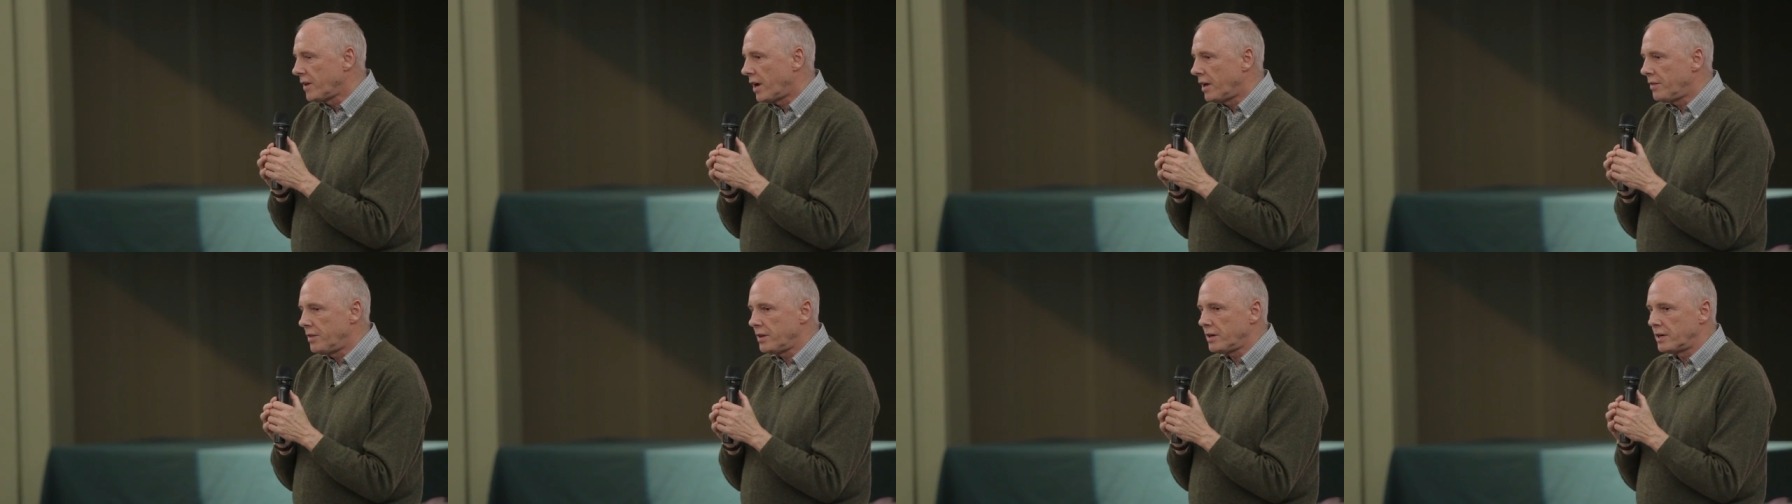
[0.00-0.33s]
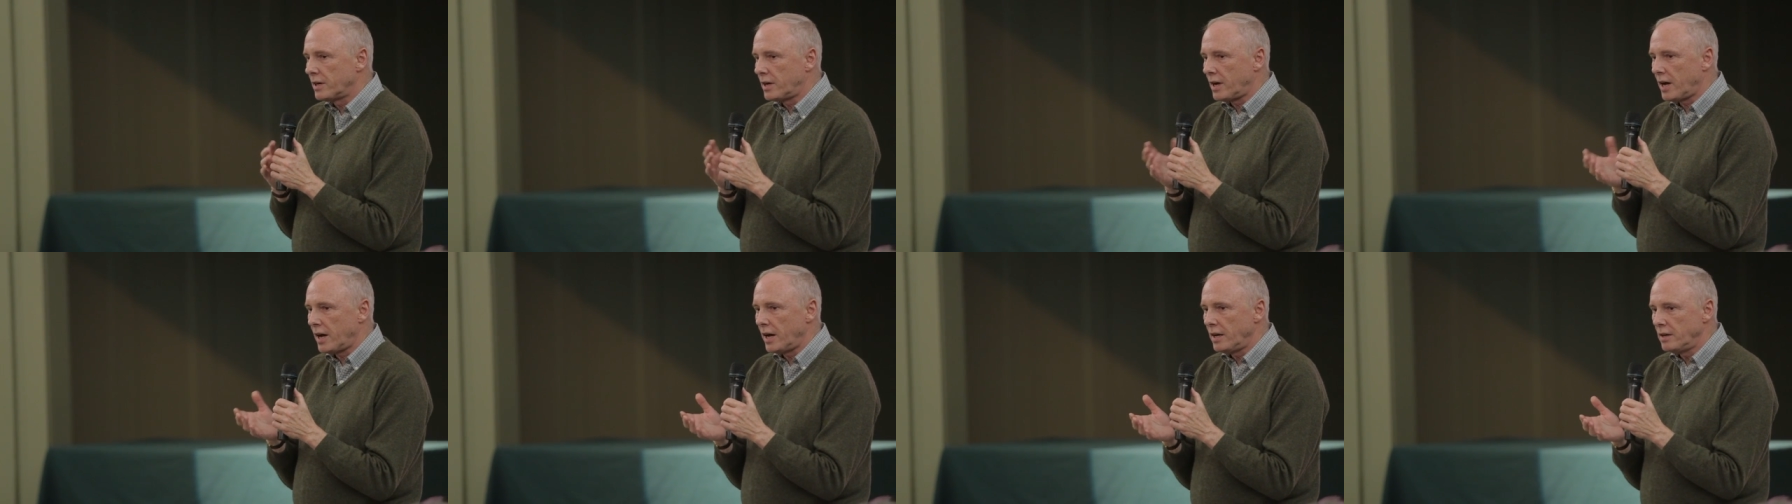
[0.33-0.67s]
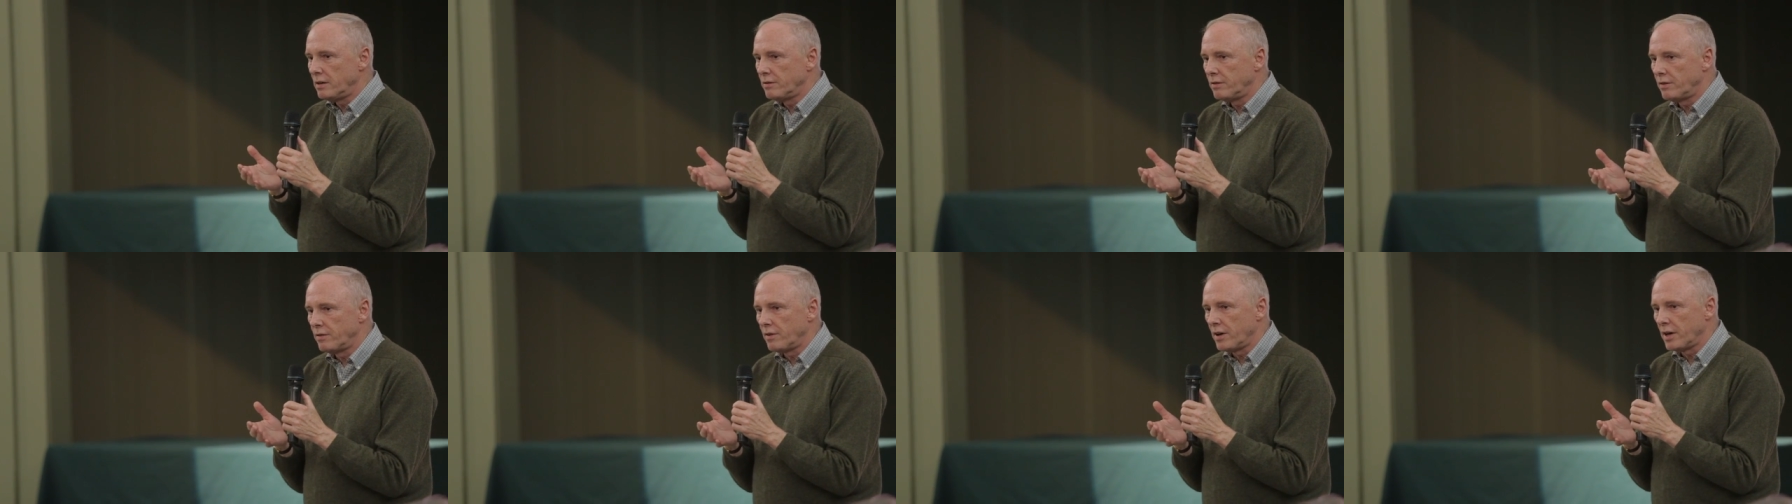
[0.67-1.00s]
I think a
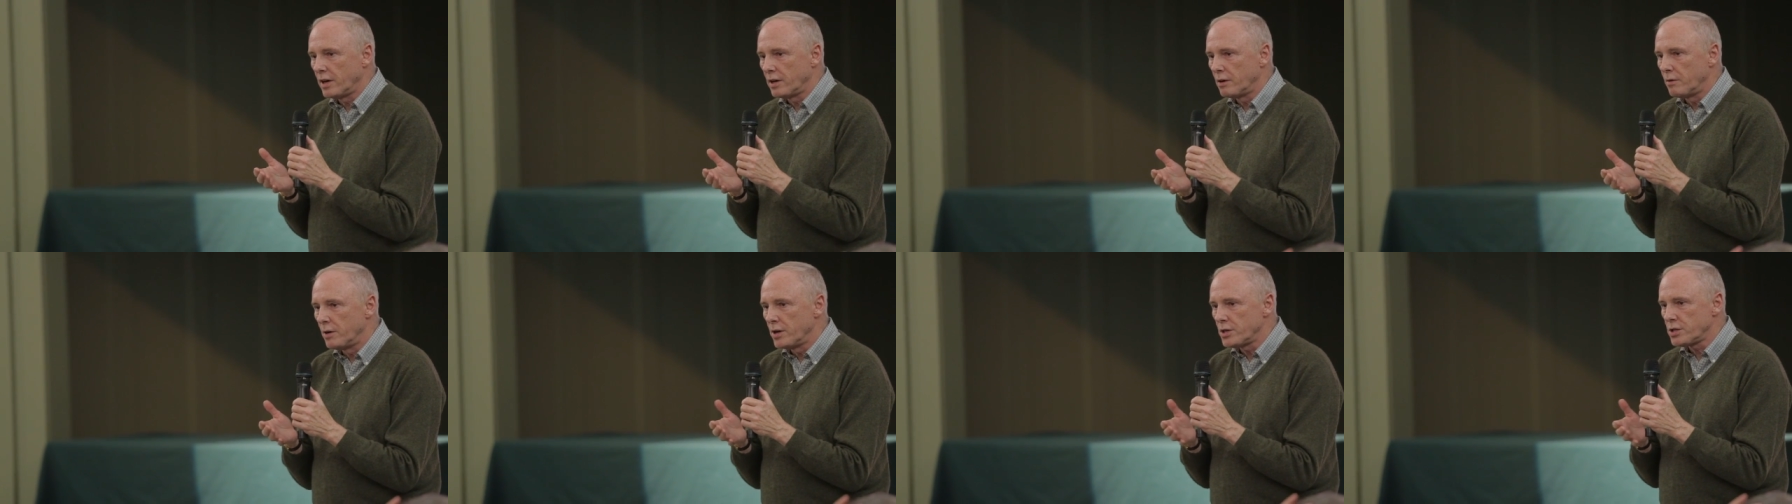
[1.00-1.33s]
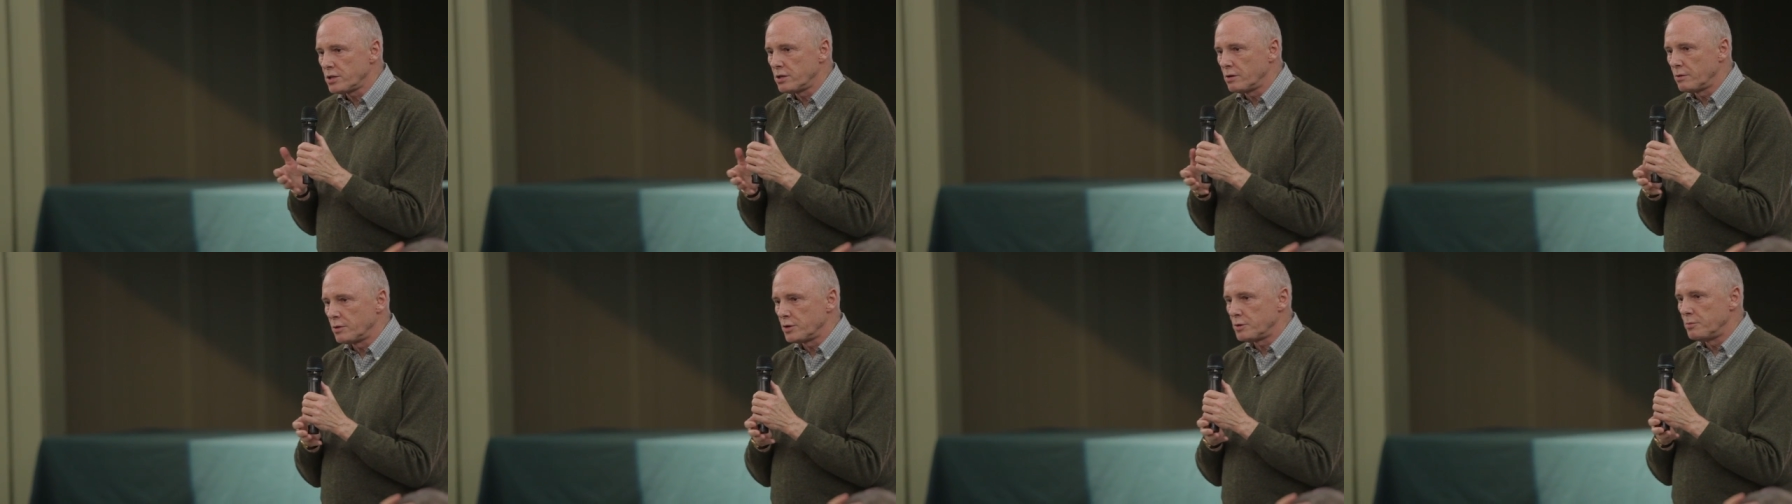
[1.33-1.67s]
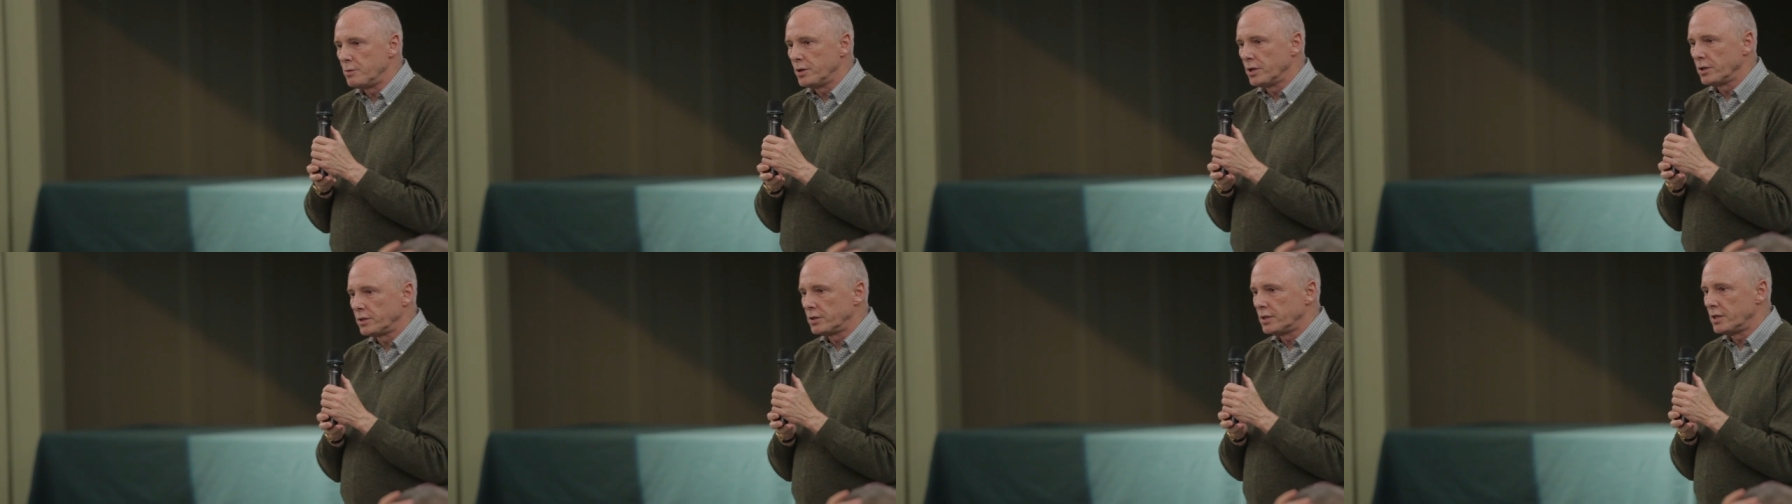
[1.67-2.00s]
kind of evaluation was
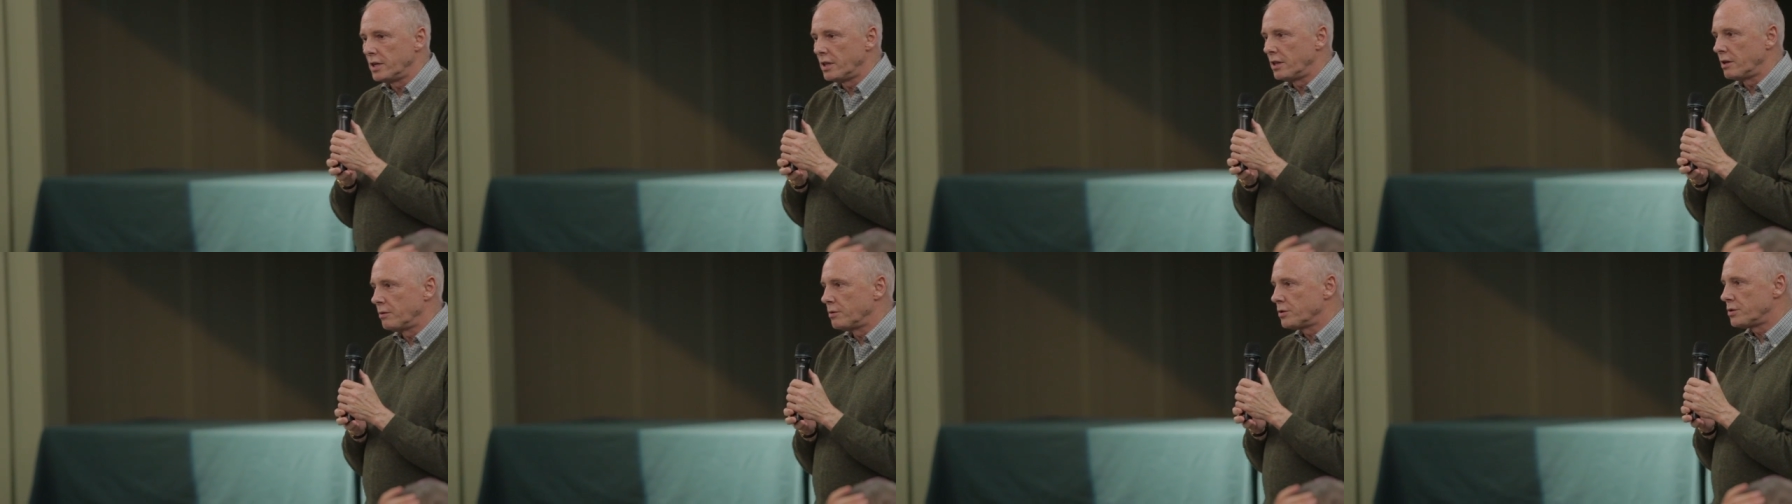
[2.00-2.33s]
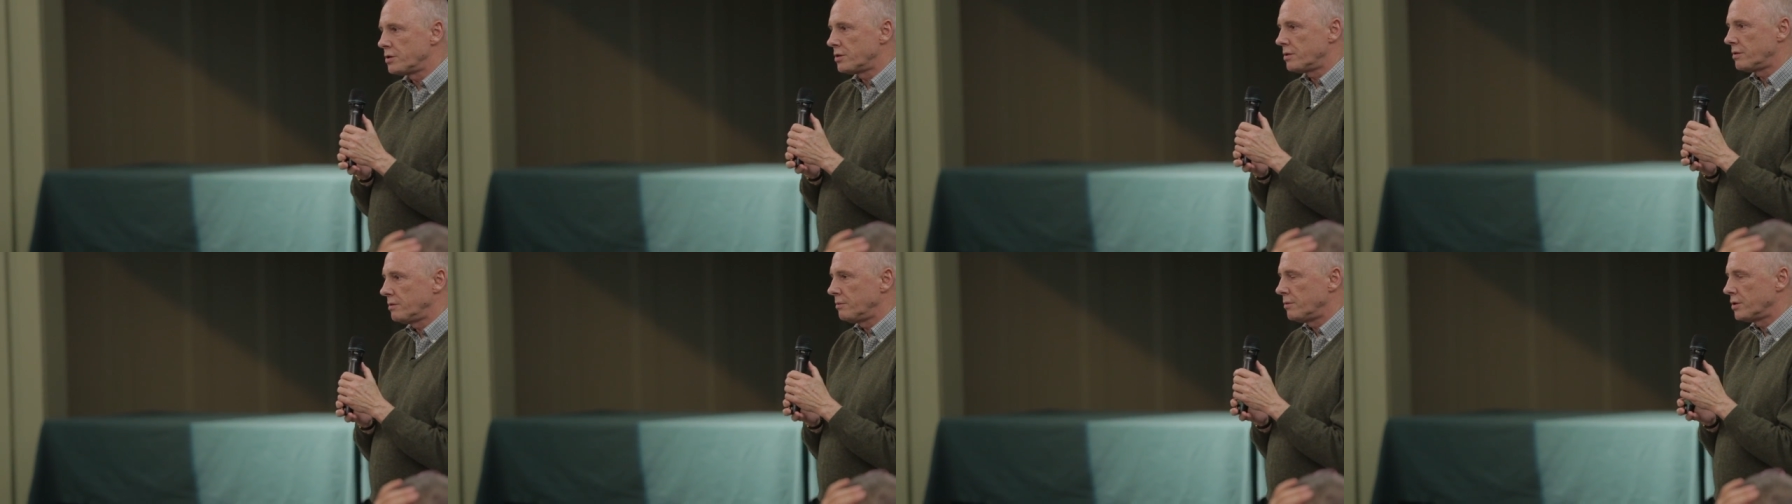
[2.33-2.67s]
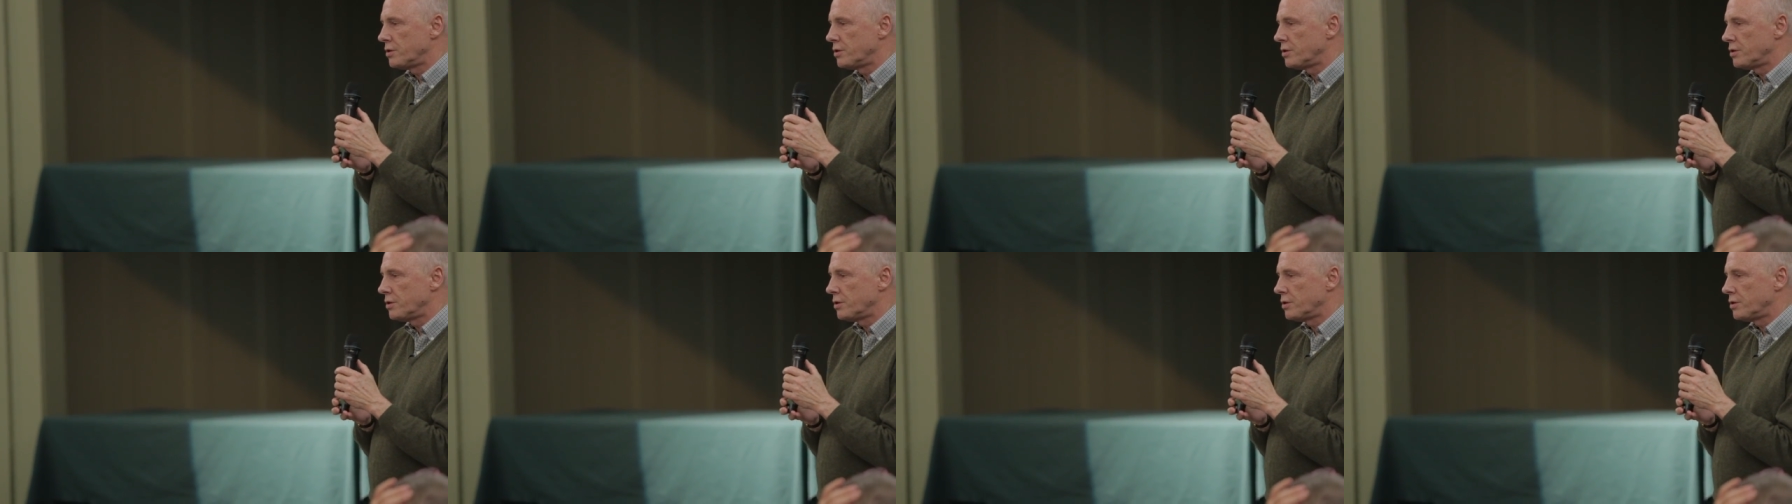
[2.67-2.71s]
built in that was